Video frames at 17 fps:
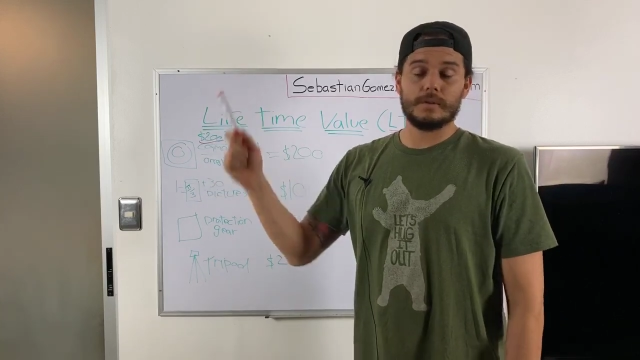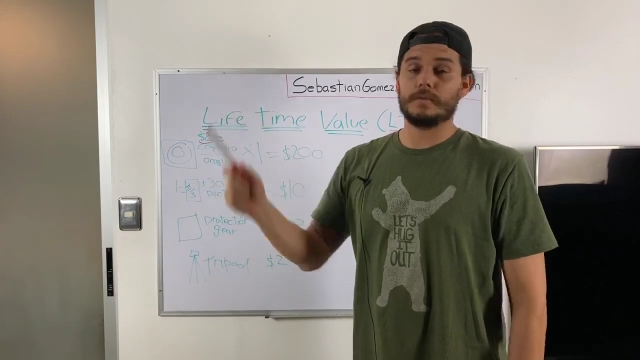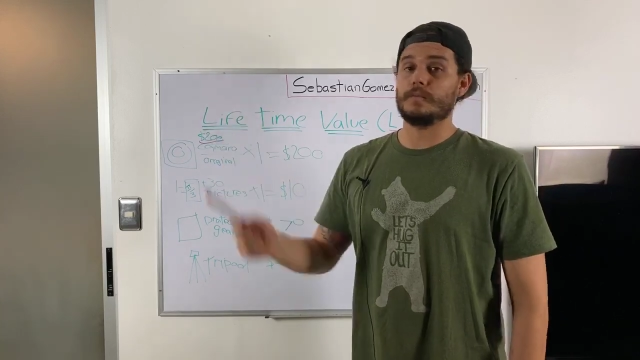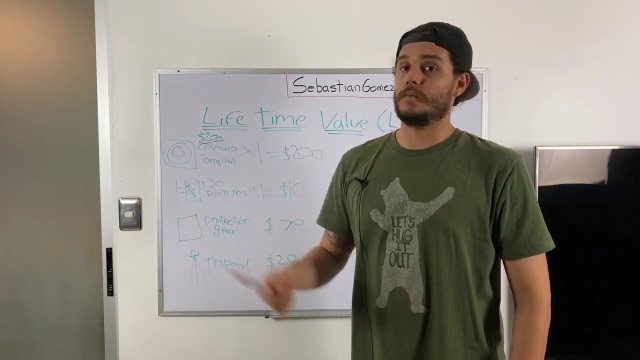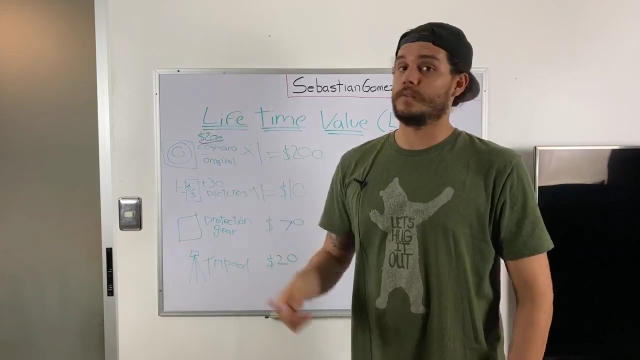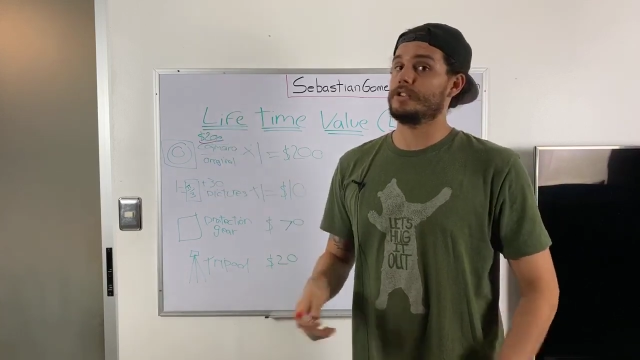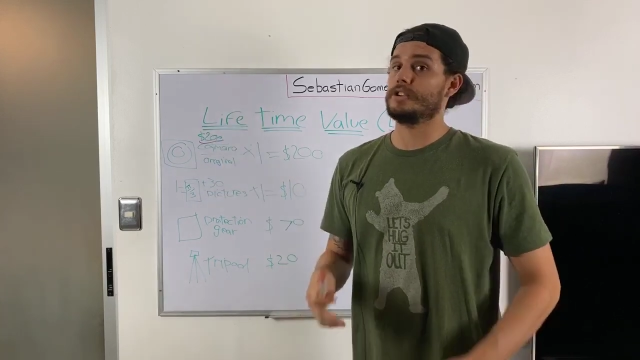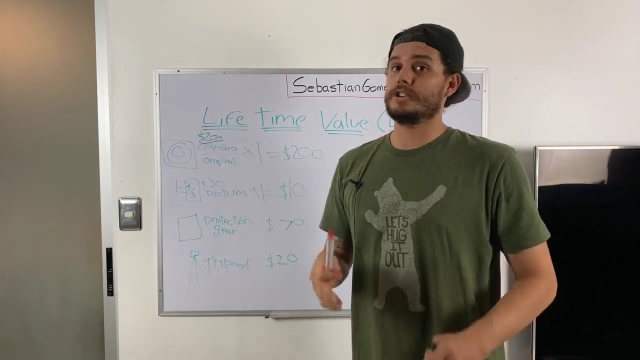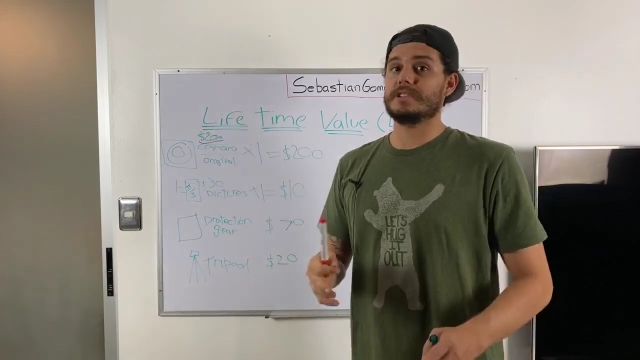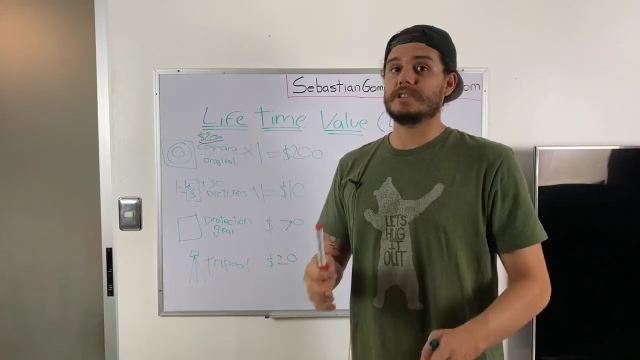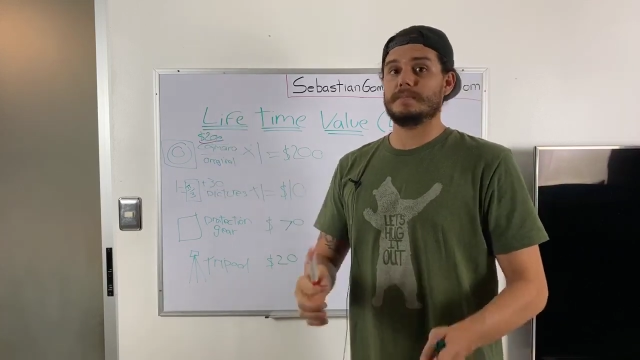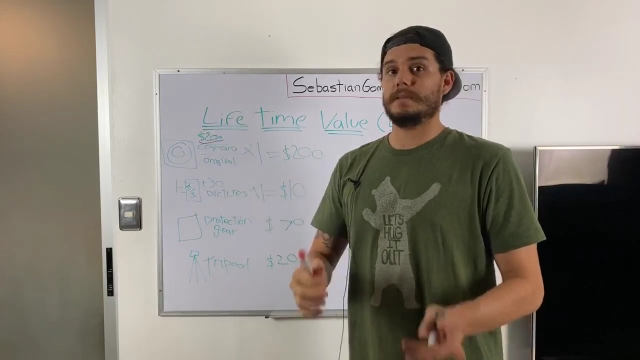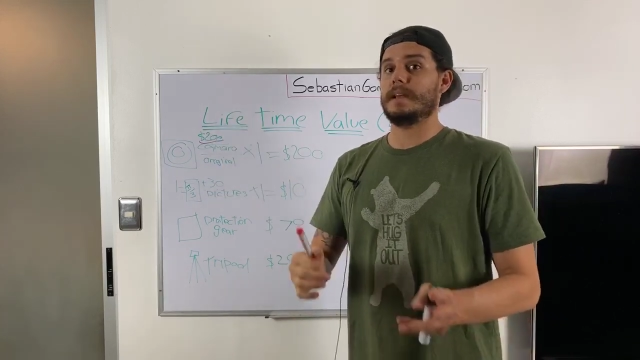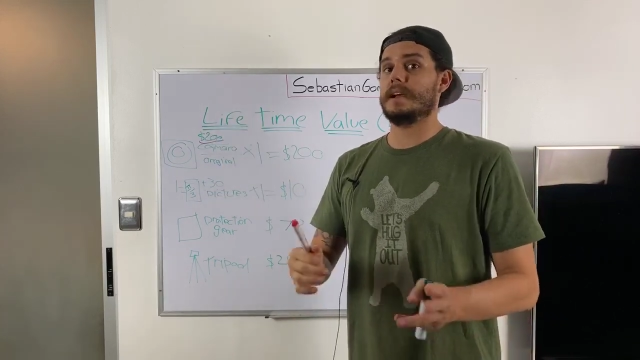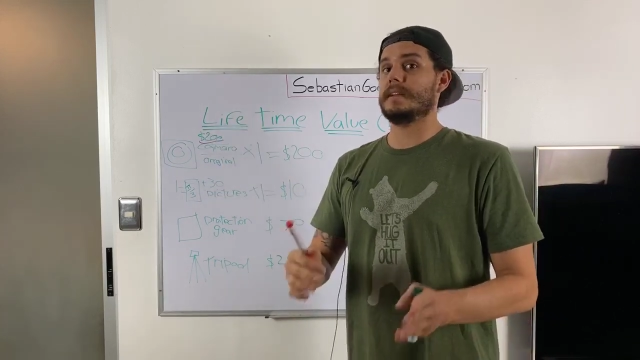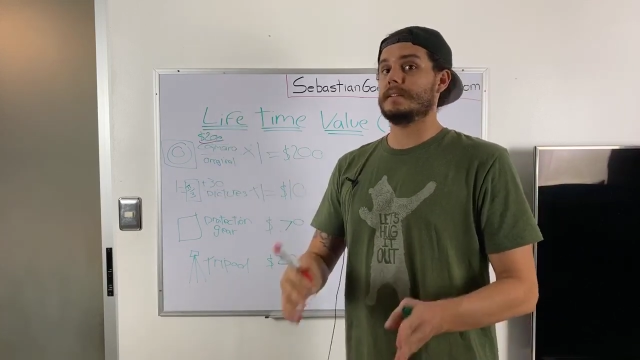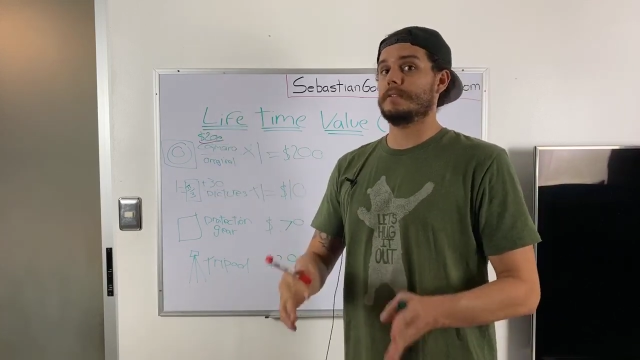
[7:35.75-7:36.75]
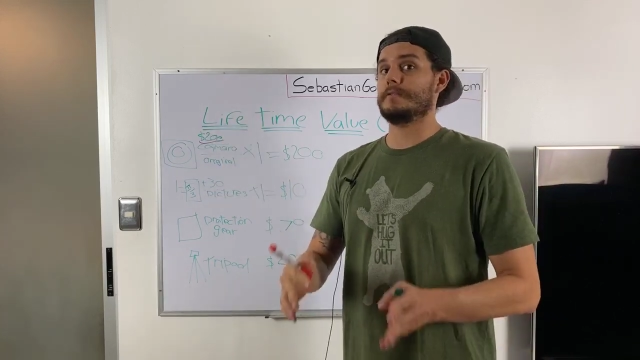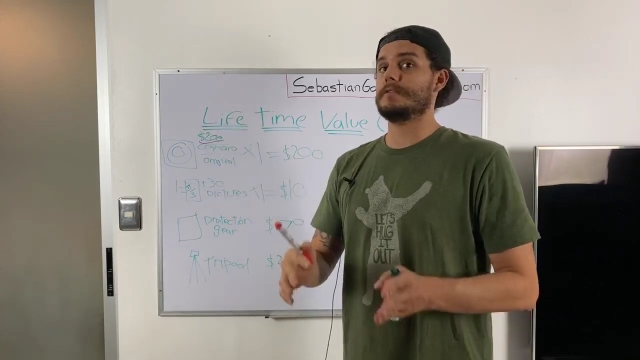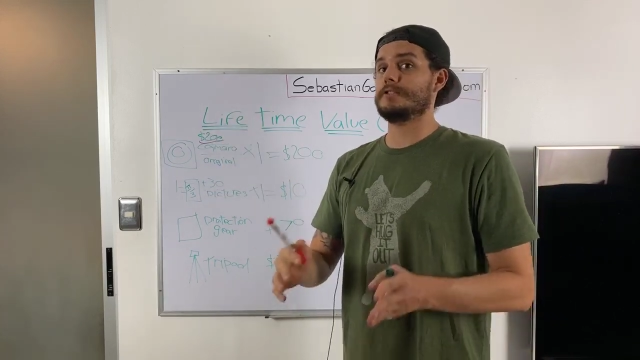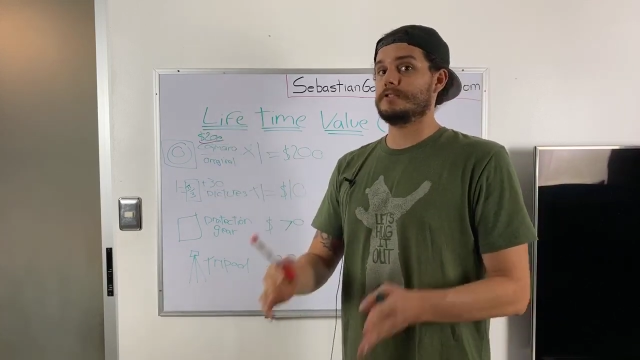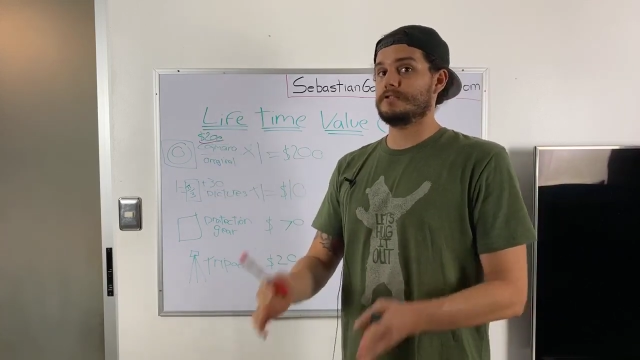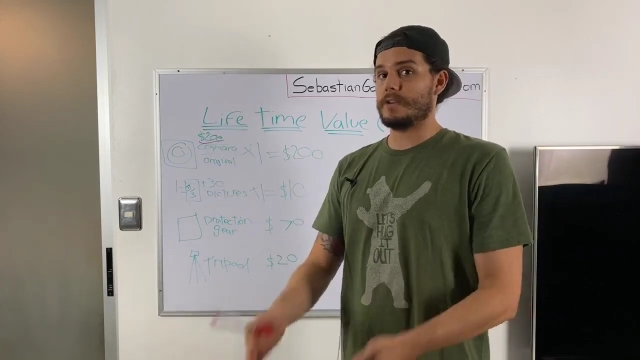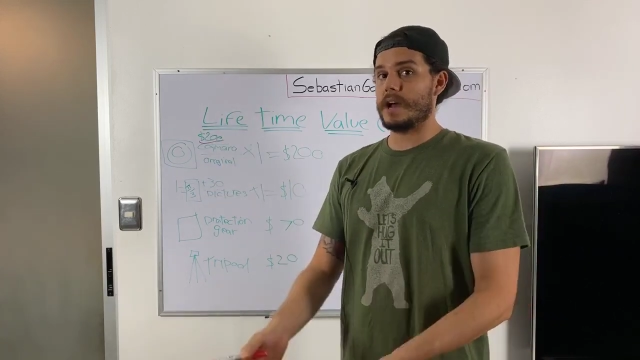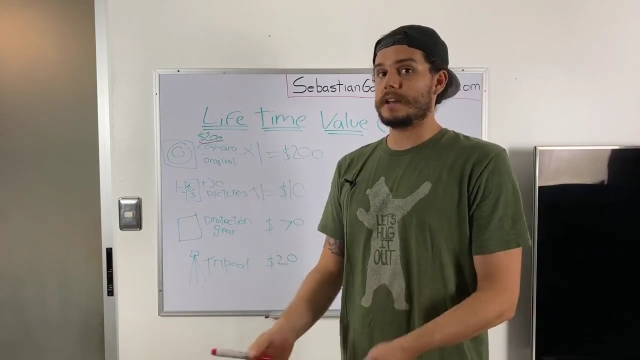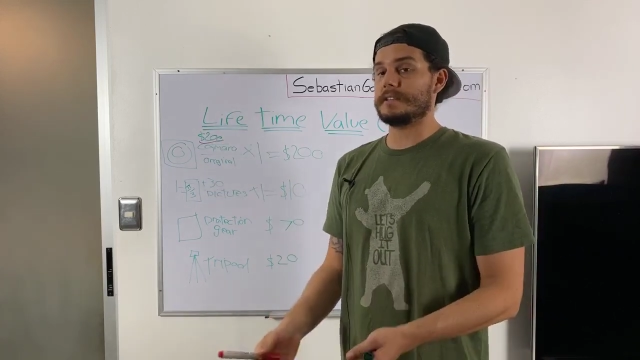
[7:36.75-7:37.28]
with just applying different
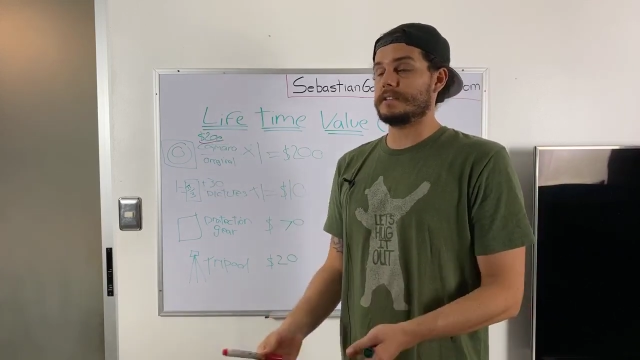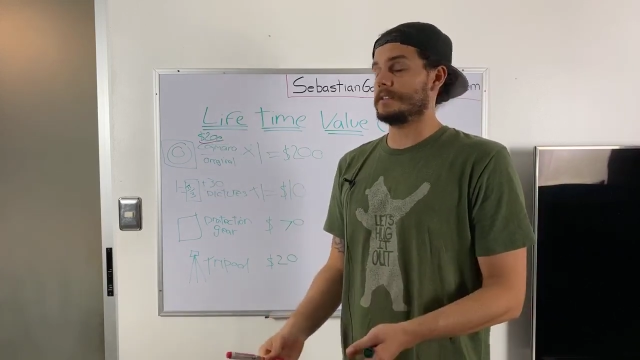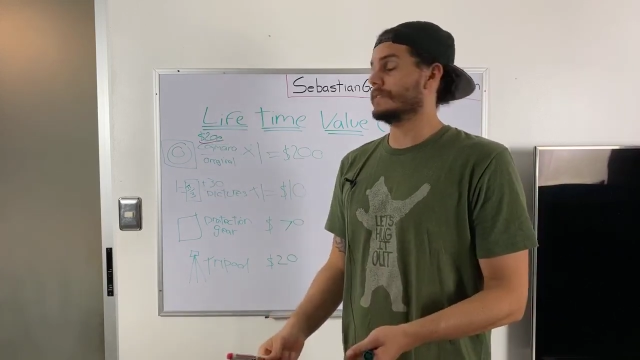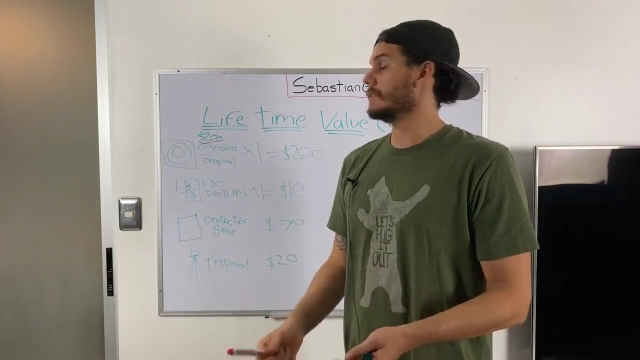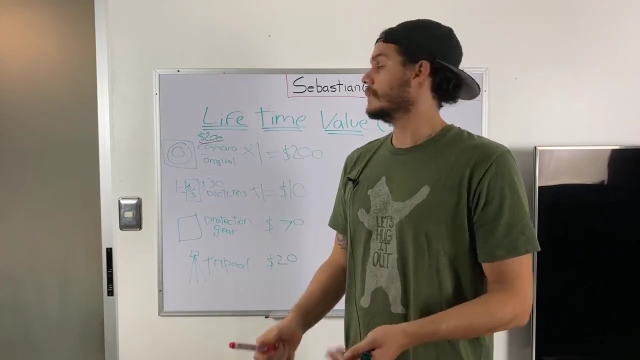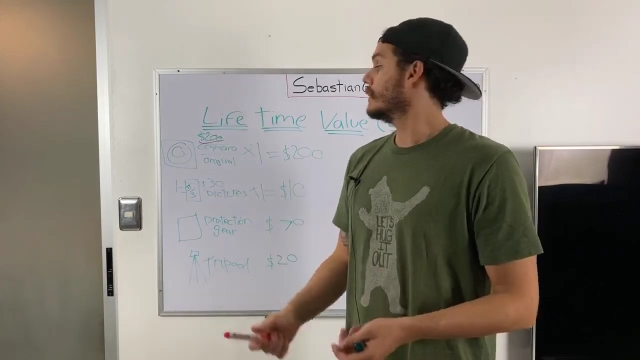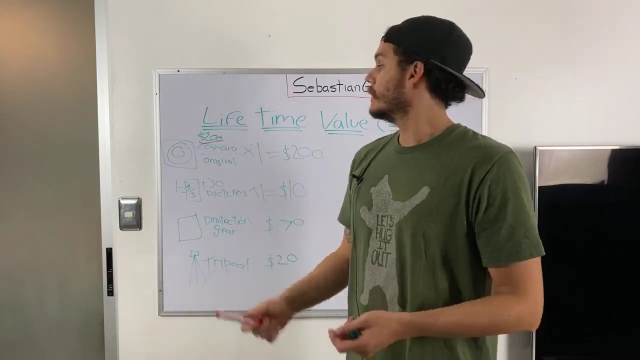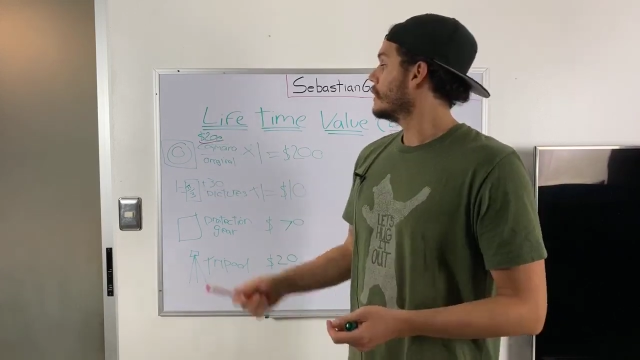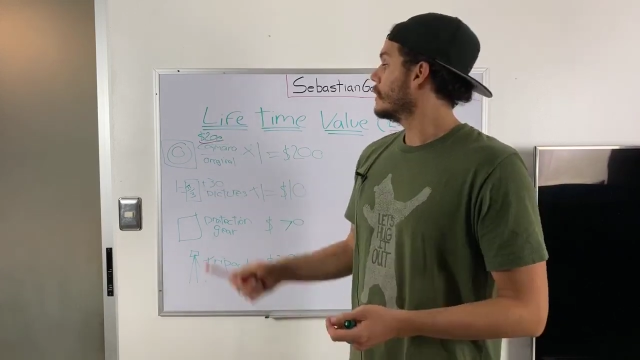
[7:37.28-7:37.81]
strategies.